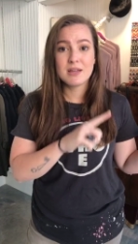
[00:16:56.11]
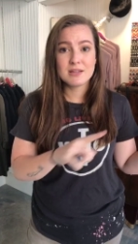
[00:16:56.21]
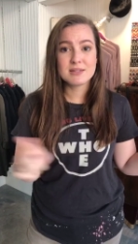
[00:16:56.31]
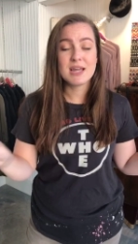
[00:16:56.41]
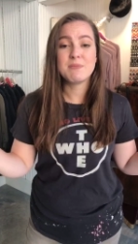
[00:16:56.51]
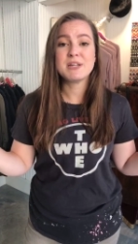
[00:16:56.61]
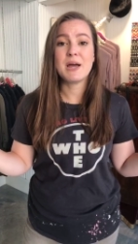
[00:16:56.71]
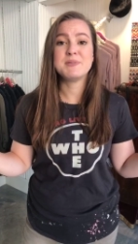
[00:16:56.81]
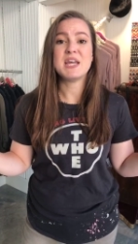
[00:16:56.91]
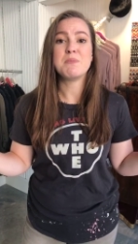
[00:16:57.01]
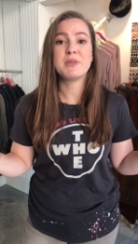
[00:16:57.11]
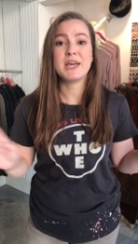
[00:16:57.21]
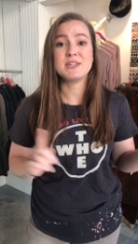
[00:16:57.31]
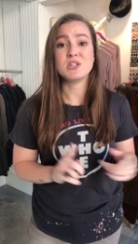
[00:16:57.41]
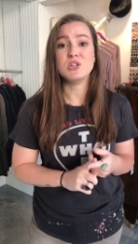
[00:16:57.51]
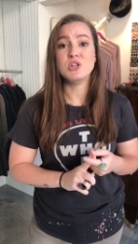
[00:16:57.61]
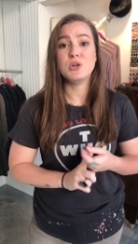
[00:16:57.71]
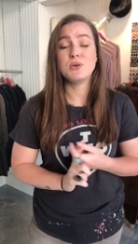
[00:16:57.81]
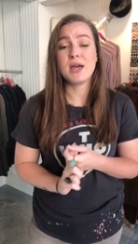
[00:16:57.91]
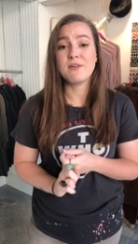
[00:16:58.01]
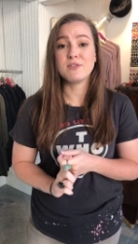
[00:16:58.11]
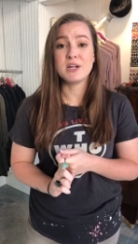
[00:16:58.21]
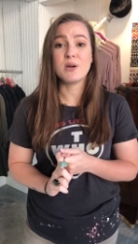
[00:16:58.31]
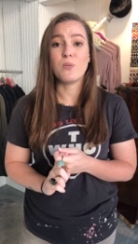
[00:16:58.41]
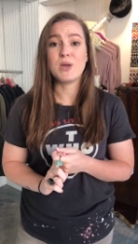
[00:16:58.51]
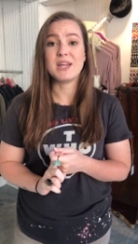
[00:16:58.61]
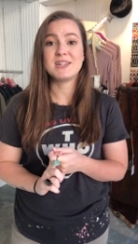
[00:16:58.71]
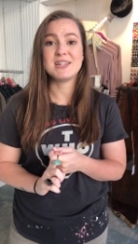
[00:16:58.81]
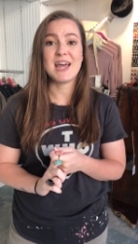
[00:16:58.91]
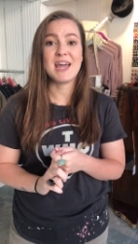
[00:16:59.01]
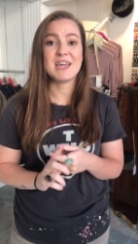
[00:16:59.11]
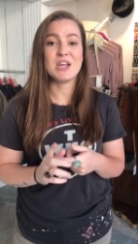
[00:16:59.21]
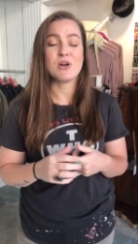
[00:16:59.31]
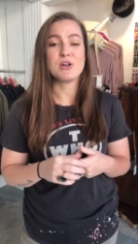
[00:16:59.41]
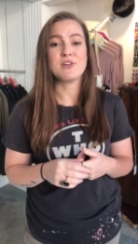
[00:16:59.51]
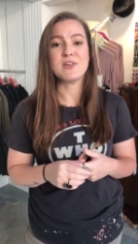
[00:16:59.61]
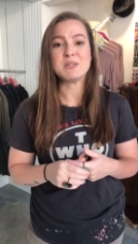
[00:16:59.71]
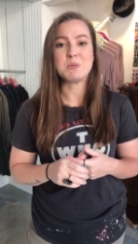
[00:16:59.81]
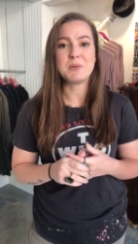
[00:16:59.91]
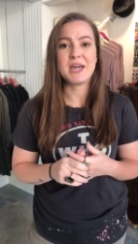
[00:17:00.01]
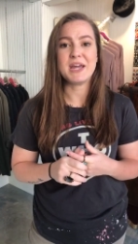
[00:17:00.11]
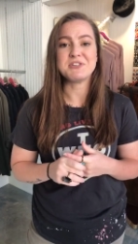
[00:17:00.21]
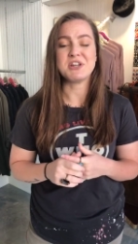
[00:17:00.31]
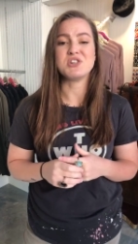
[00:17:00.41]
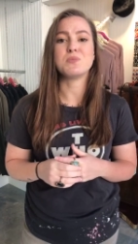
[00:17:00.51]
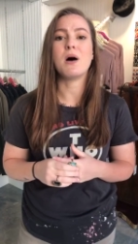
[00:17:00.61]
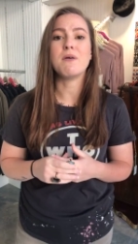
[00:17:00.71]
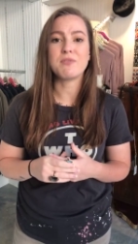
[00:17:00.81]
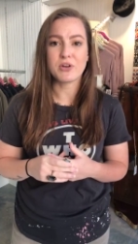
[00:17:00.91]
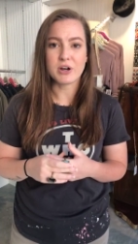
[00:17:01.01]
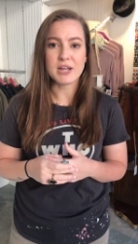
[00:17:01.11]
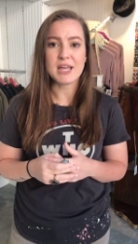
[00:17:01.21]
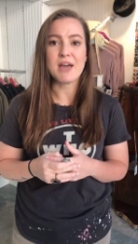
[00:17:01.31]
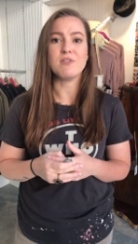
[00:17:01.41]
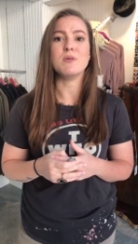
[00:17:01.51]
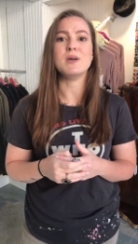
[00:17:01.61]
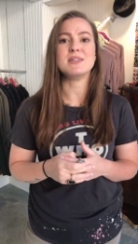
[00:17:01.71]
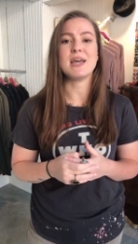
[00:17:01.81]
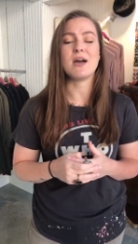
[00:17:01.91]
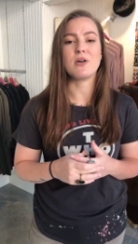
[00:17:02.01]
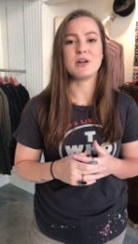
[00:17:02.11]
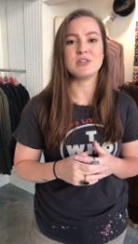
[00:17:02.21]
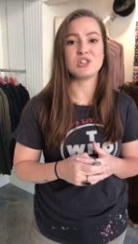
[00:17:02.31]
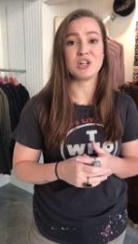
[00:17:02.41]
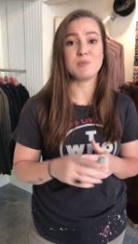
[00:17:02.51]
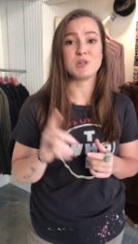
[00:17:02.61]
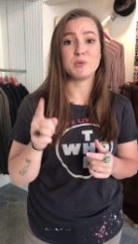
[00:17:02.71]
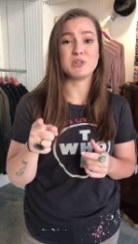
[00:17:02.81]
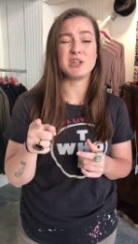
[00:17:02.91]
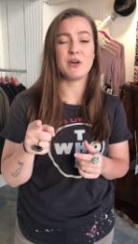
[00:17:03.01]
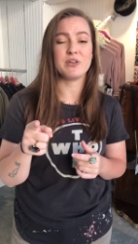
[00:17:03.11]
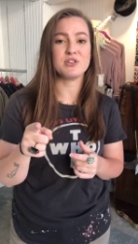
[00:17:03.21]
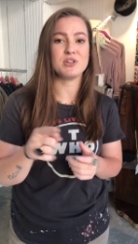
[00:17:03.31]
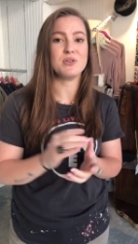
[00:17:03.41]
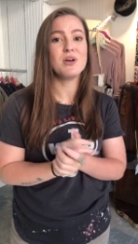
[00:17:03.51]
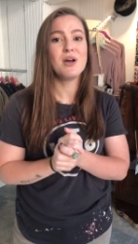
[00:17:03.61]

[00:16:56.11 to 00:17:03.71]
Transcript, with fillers: Same time, same place, noon every weekday here on our Facebook page and 12.30 every weekday on our Instagram. So we'll see y'all there soon.